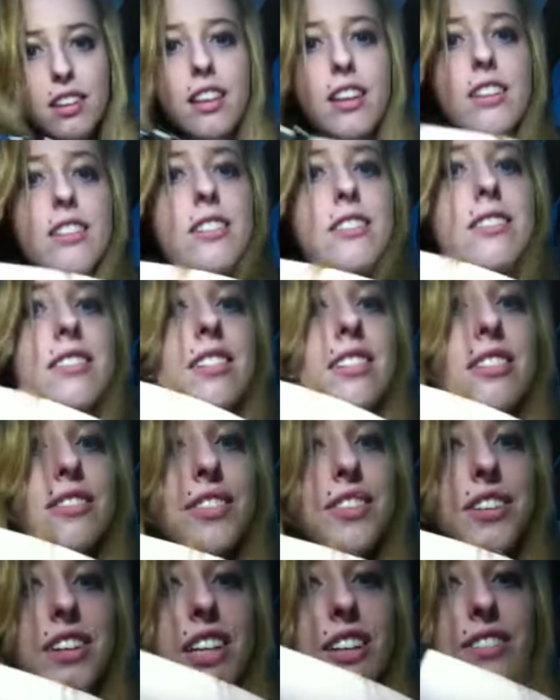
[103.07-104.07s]
I don't know
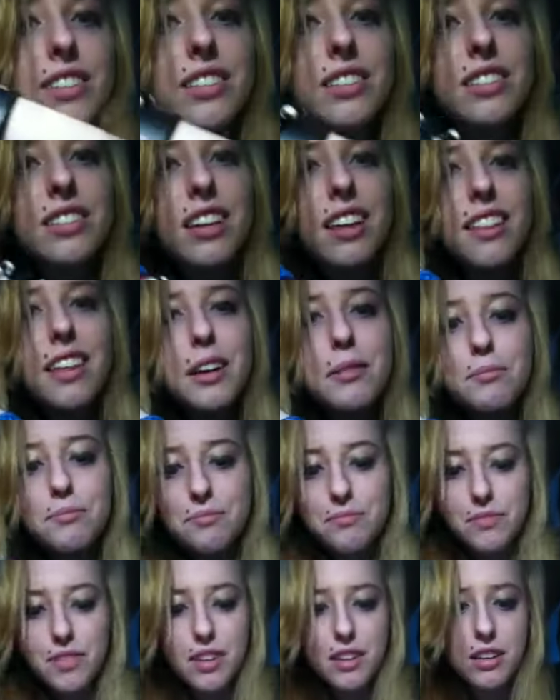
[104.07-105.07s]
if you can even see
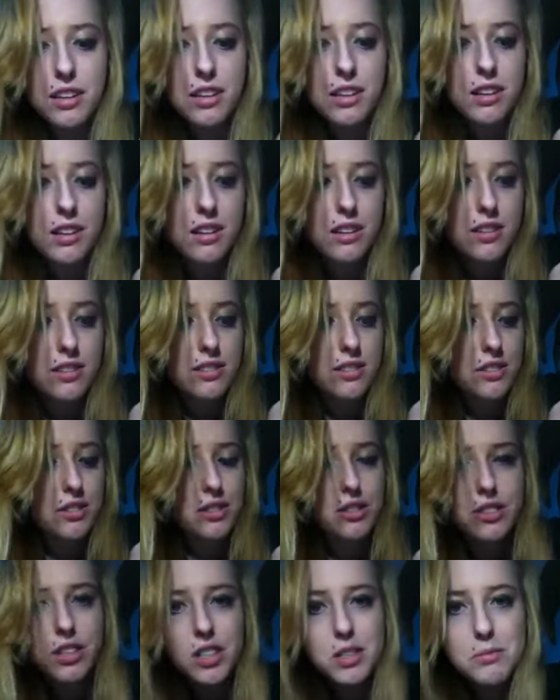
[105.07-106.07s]
them.
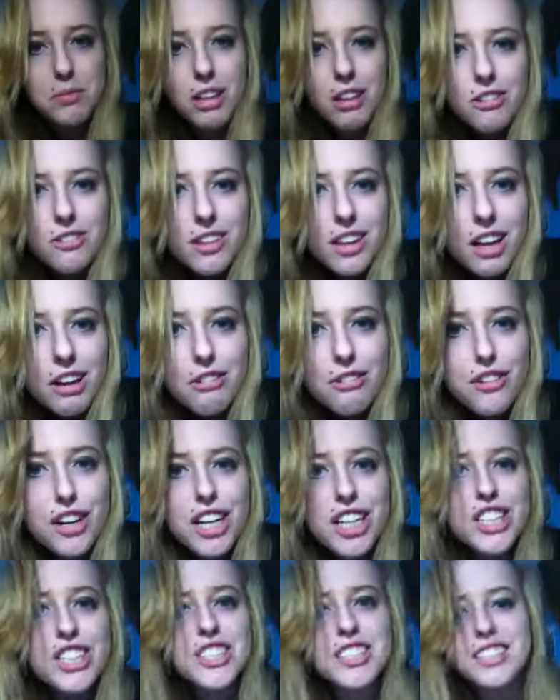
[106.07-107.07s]
Just trust me, I have a lot of
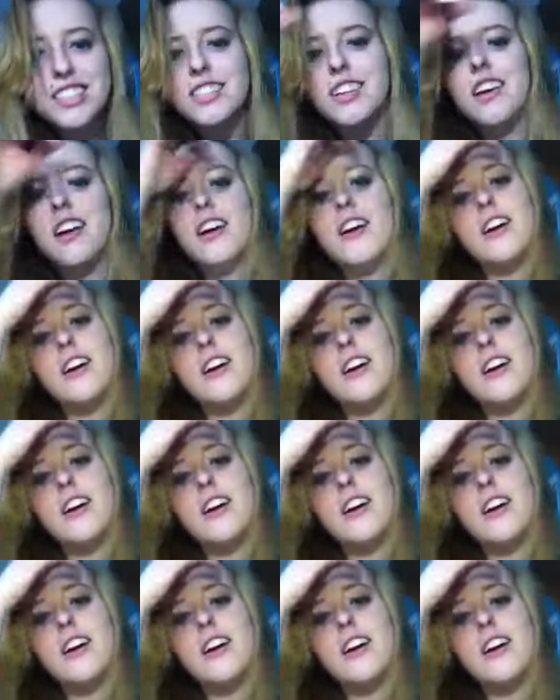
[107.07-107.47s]
freckles.